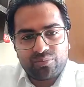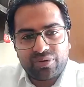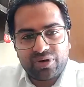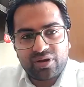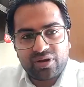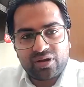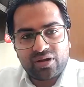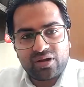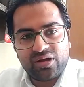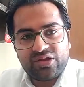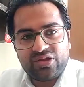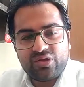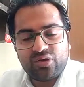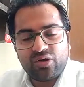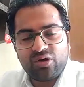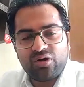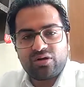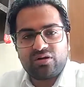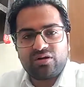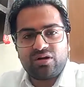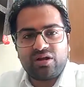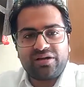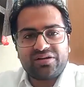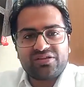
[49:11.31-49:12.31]
Priyanka,
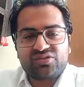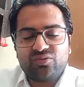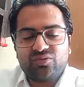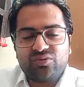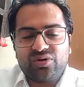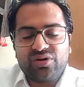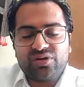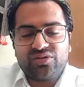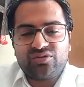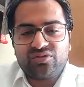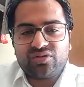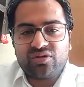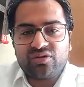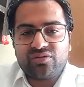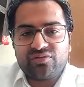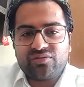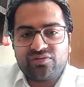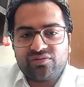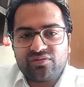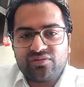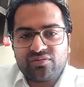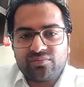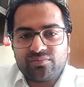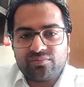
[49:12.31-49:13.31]
your last words of
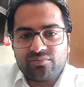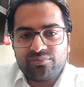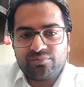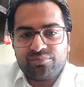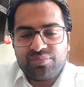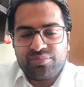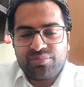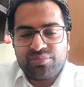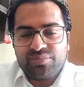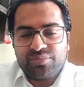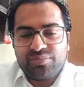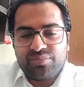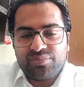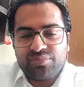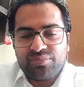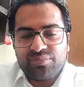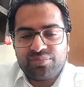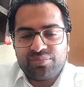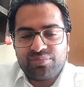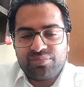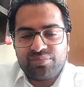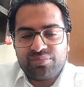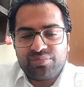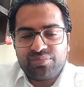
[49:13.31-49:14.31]

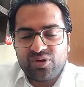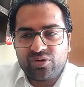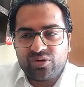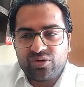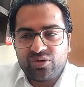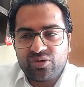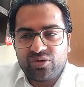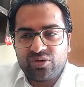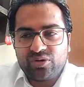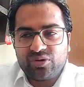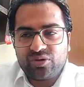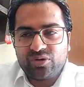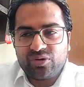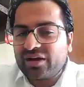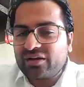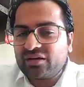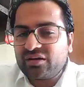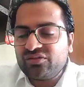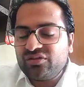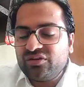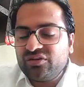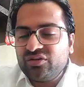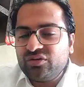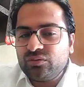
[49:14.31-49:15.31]
people who are trying to
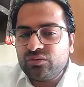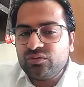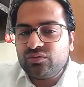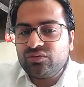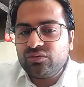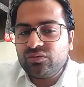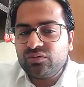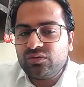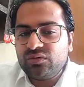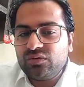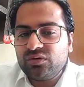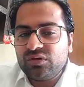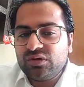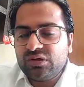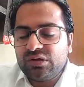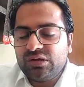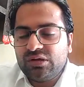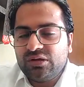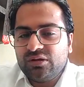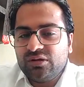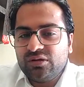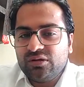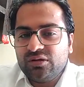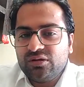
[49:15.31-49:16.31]
adopt this Atlassian
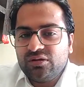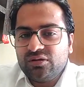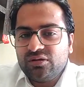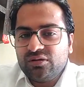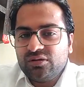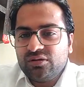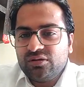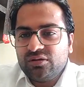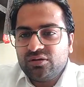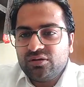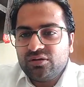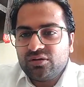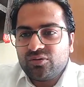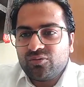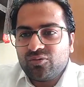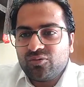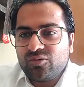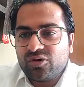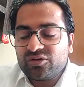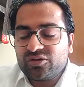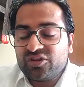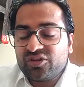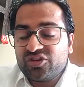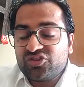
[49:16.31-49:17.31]
tool suite,
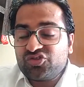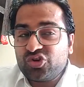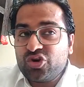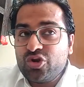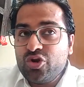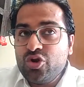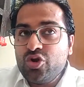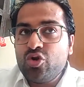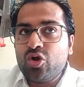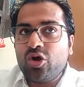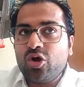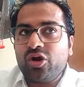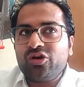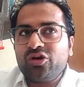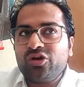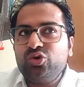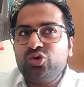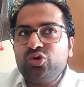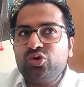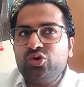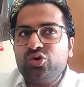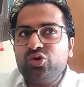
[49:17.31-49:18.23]
what they should